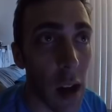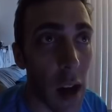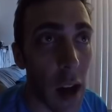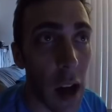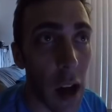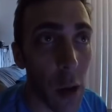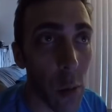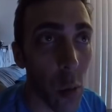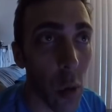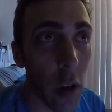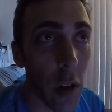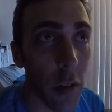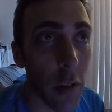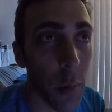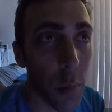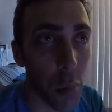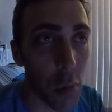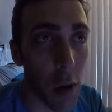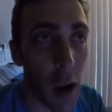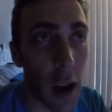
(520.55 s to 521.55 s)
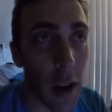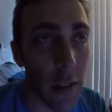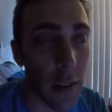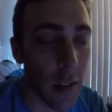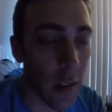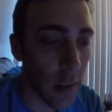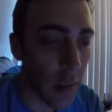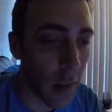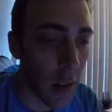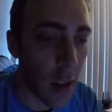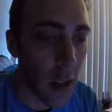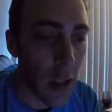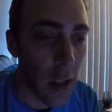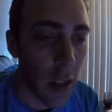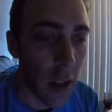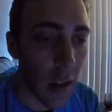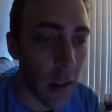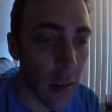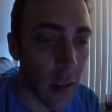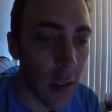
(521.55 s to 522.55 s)
I wanted to practice,
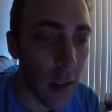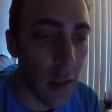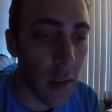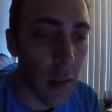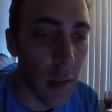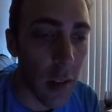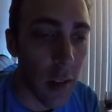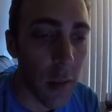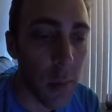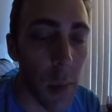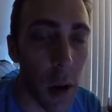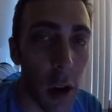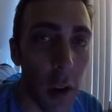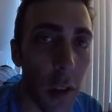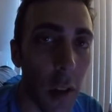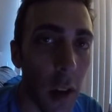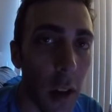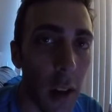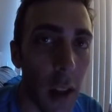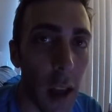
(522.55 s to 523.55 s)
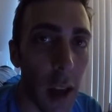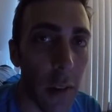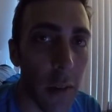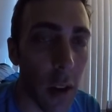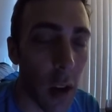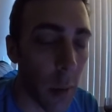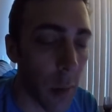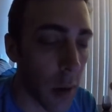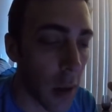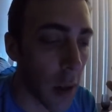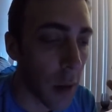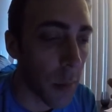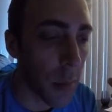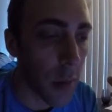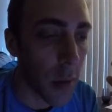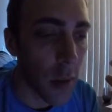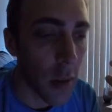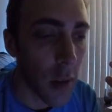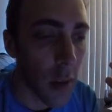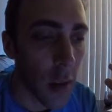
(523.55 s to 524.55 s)
because this marathon I have coming up
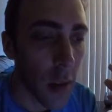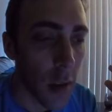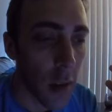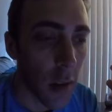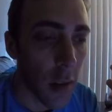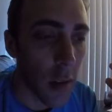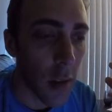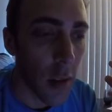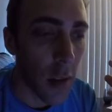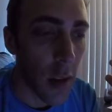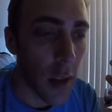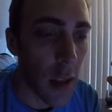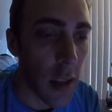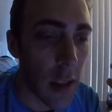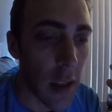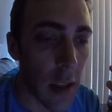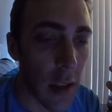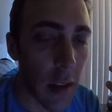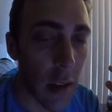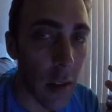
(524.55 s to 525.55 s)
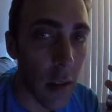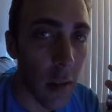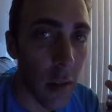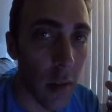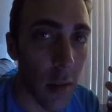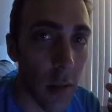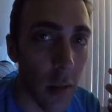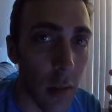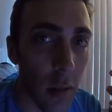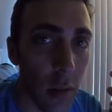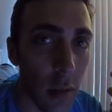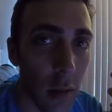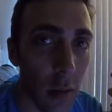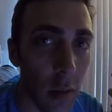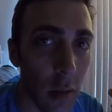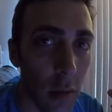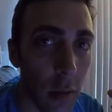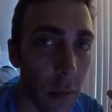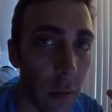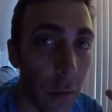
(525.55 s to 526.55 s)
is
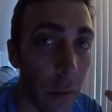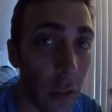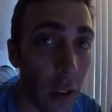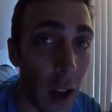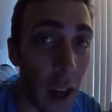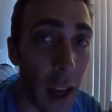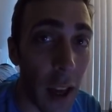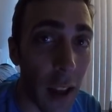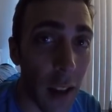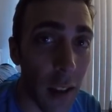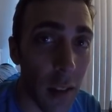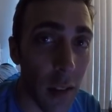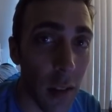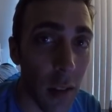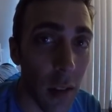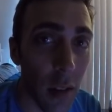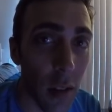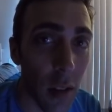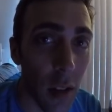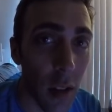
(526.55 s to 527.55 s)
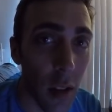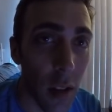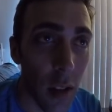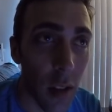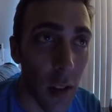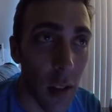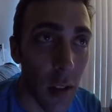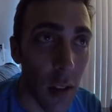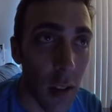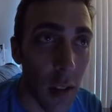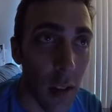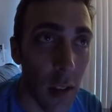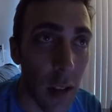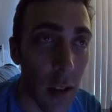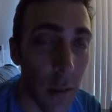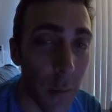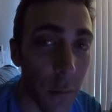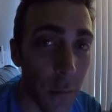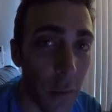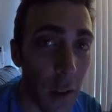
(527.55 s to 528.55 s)
flat
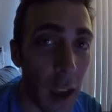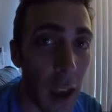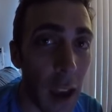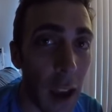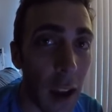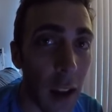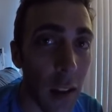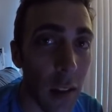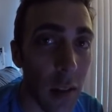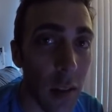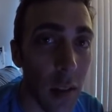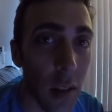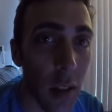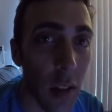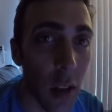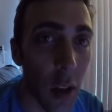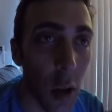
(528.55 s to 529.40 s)
and fast,